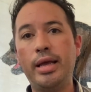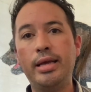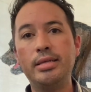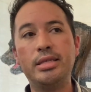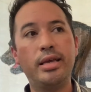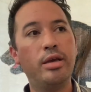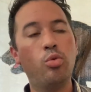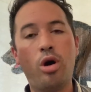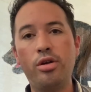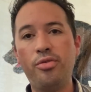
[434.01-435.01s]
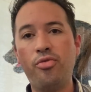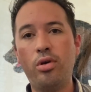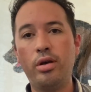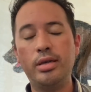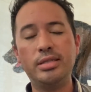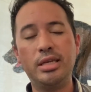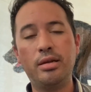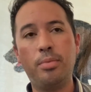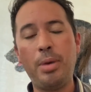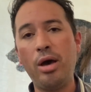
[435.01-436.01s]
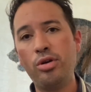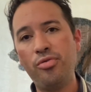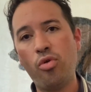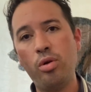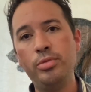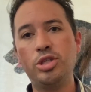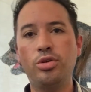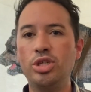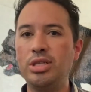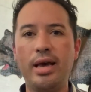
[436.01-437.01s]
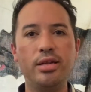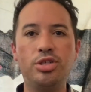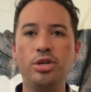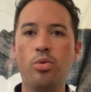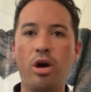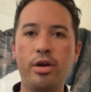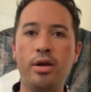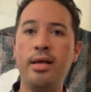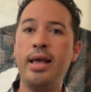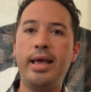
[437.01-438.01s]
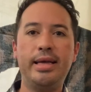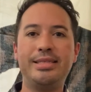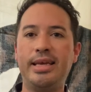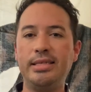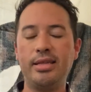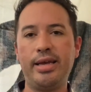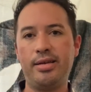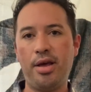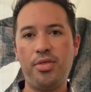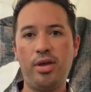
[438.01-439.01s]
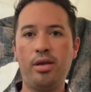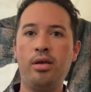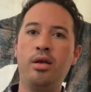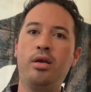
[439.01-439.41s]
It's in it's in a powder form, so you just add it to your water. It tastes like nothing.